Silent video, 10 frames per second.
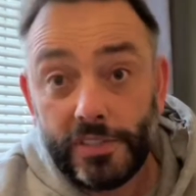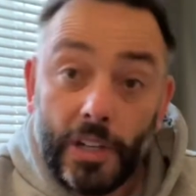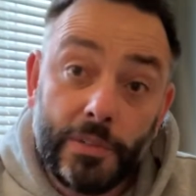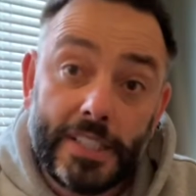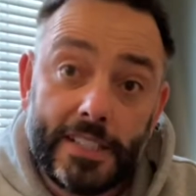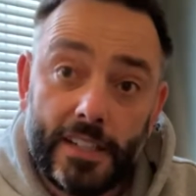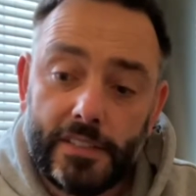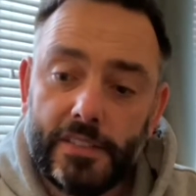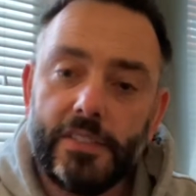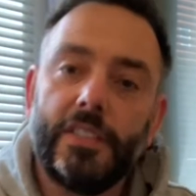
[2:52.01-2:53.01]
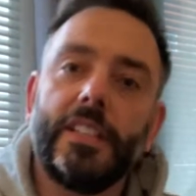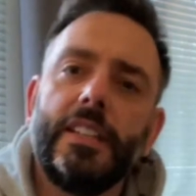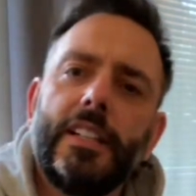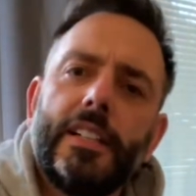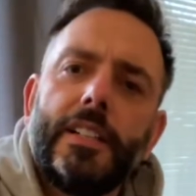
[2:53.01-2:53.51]
own guitars,
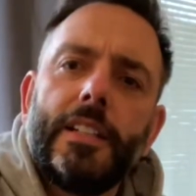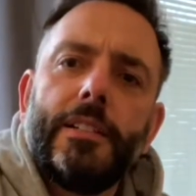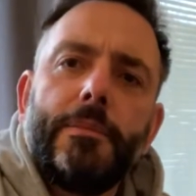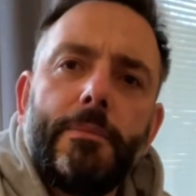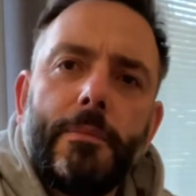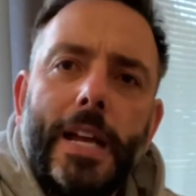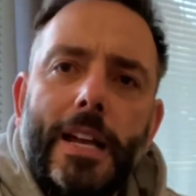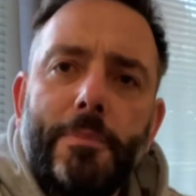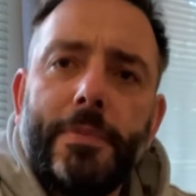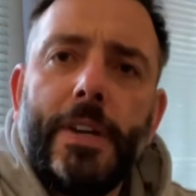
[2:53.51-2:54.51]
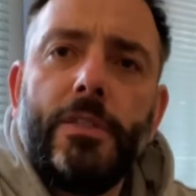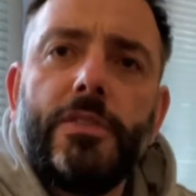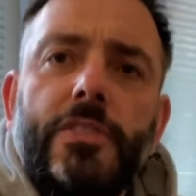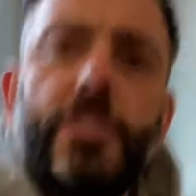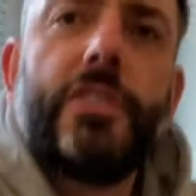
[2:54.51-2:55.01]

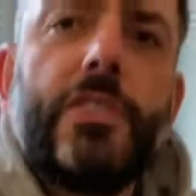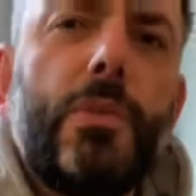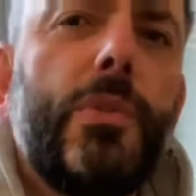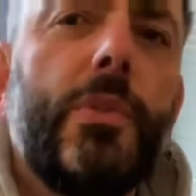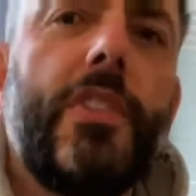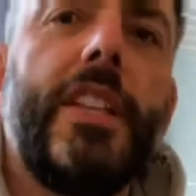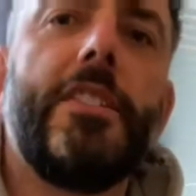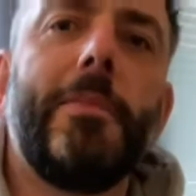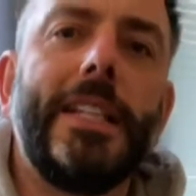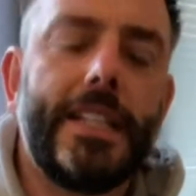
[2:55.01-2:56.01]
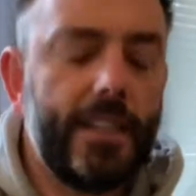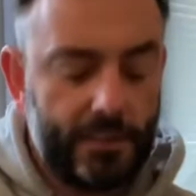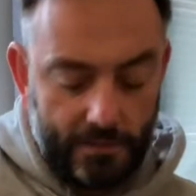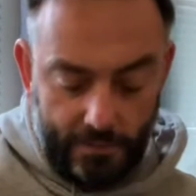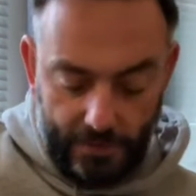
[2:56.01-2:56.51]
Epiphones, all sorts of things are made there.
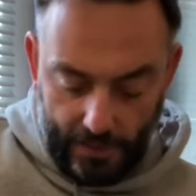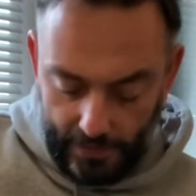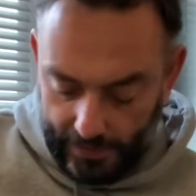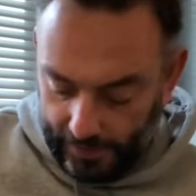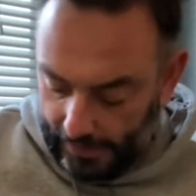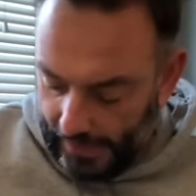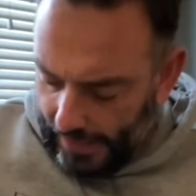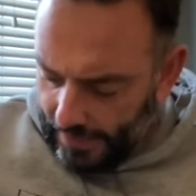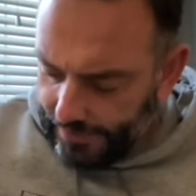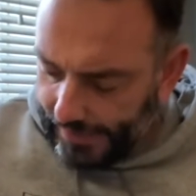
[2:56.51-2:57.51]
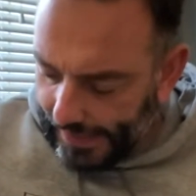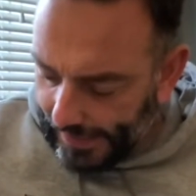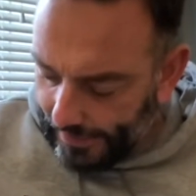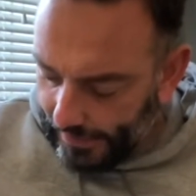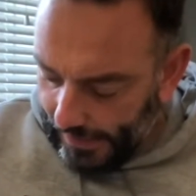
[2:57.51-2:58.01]
So
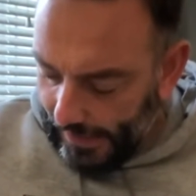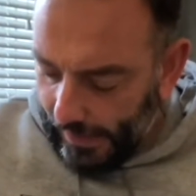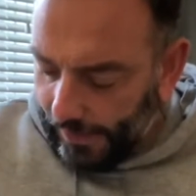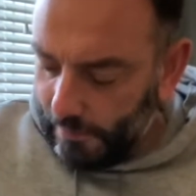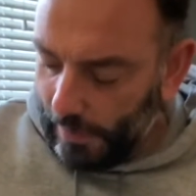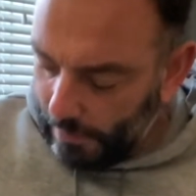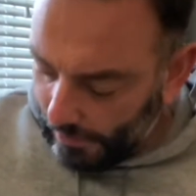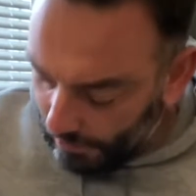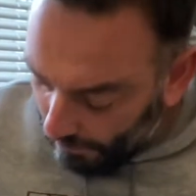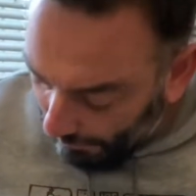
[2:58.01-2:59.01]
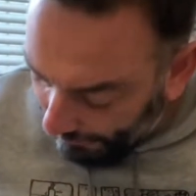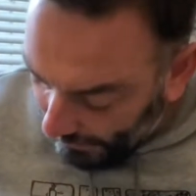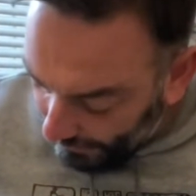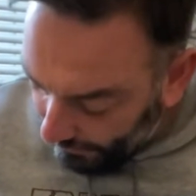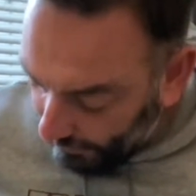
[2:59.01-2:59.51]
yeah, I think my
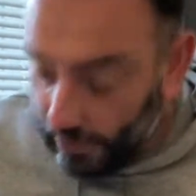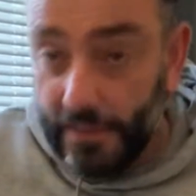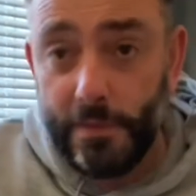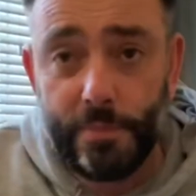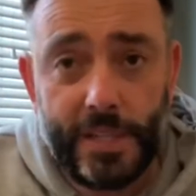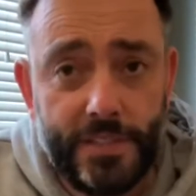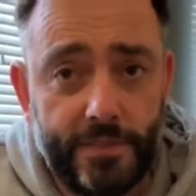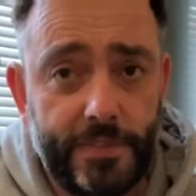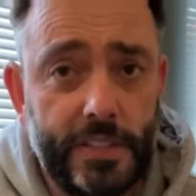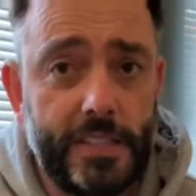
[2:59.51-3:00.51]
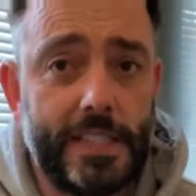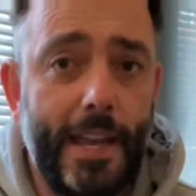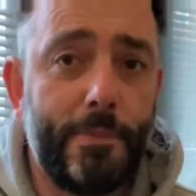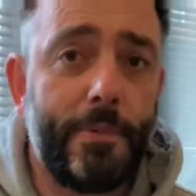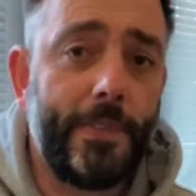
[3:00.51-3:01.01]
first kind of impression versus the
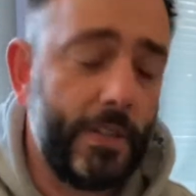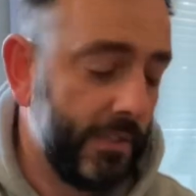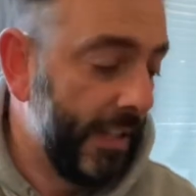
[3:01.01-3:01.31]
Epiphone,